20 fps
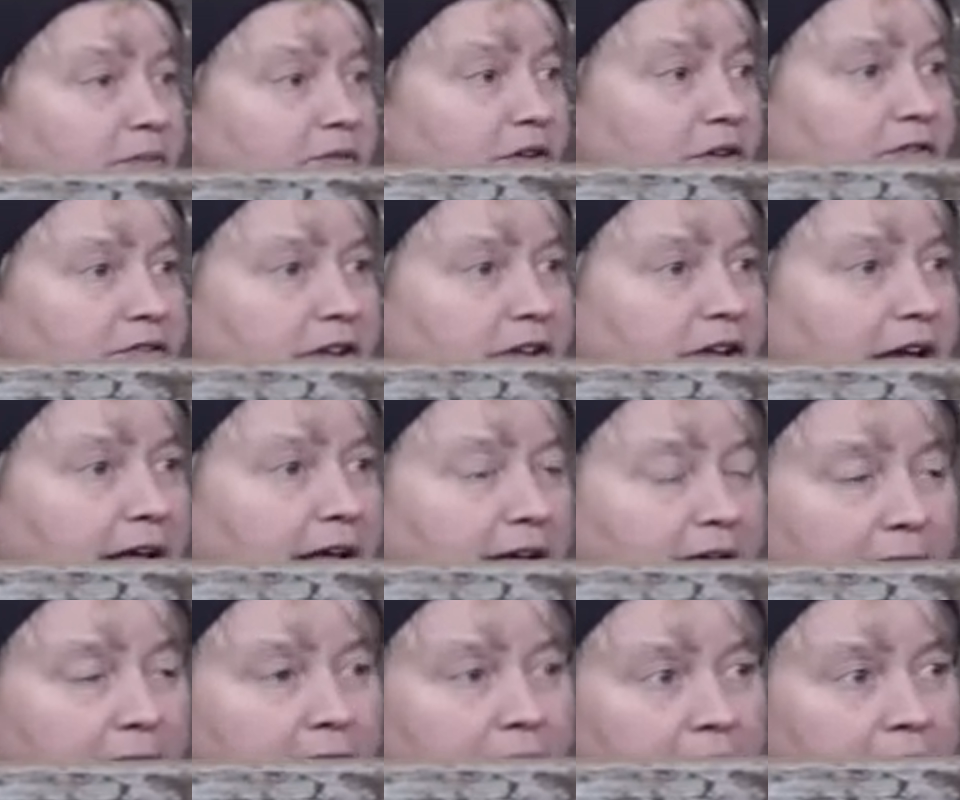So
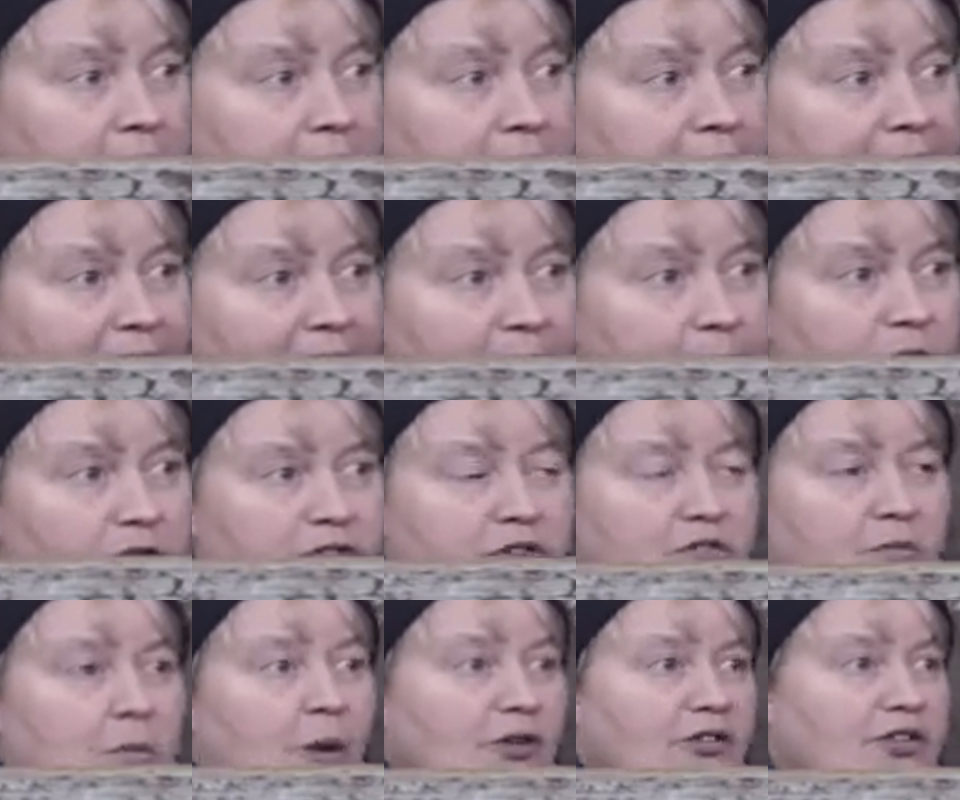suddenly the animals
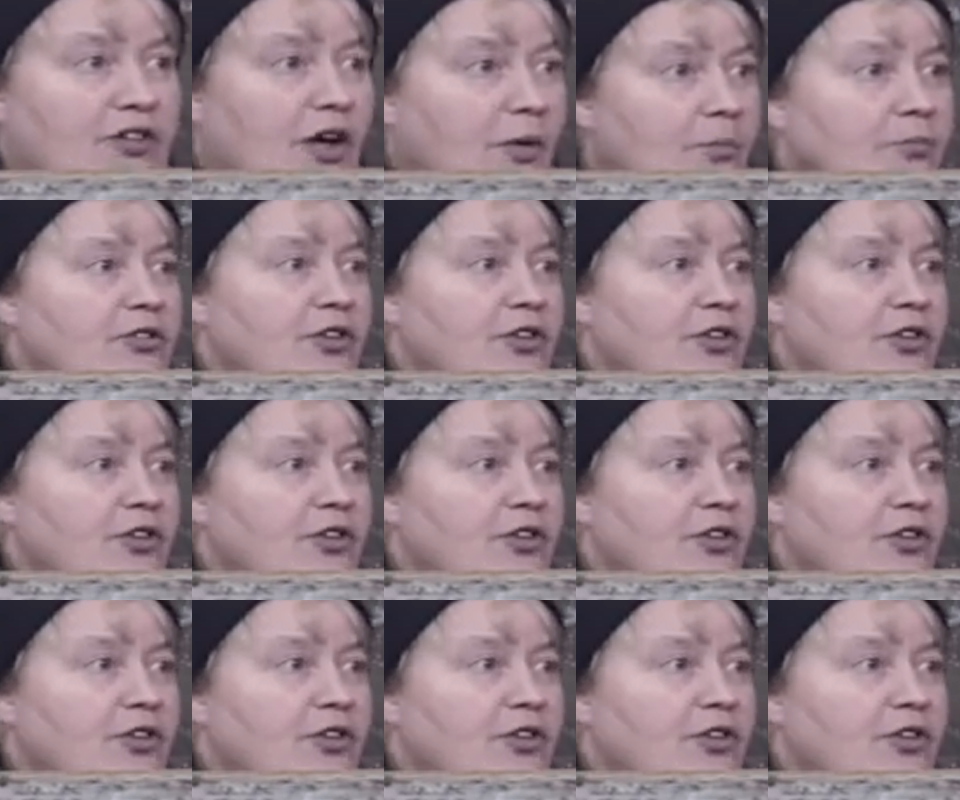just want to come